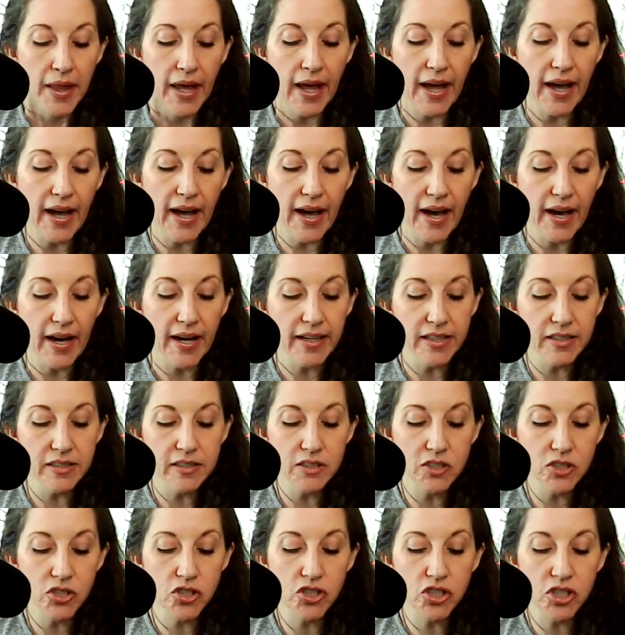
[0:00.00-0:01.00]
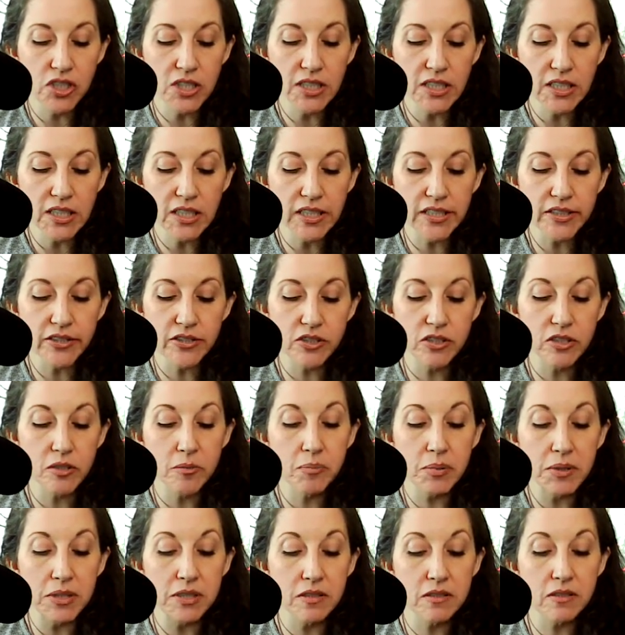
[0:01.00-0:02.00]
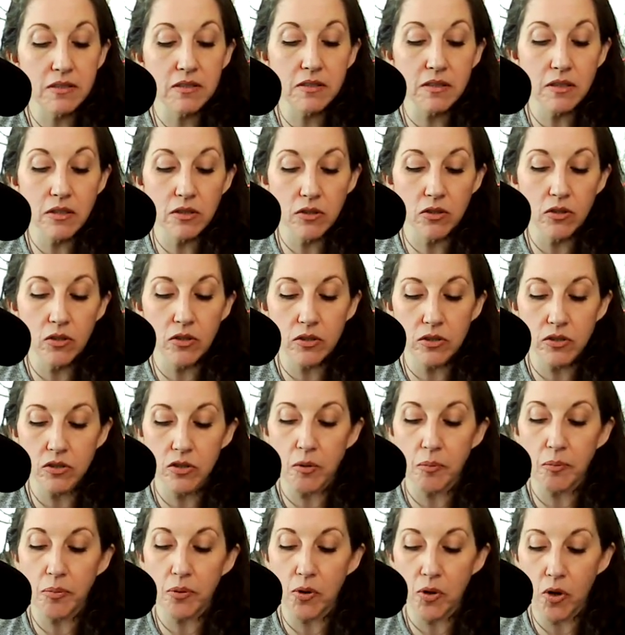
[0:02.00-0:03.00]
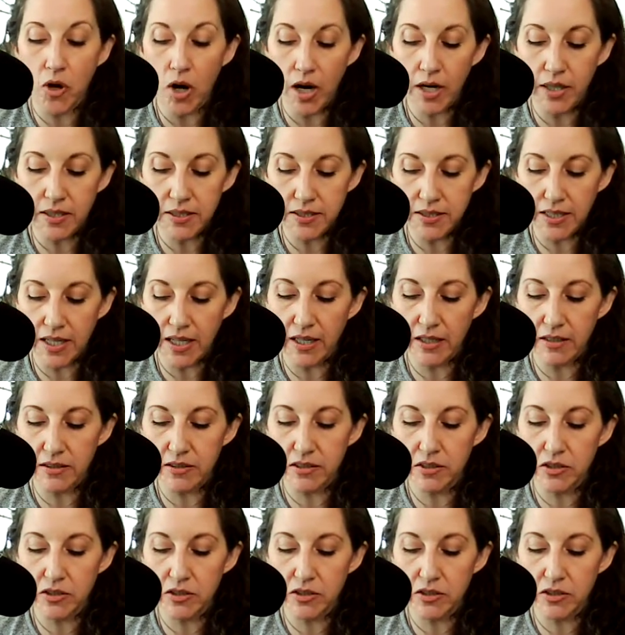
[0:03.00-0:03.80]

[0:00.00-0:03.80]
and she needs to be still to process.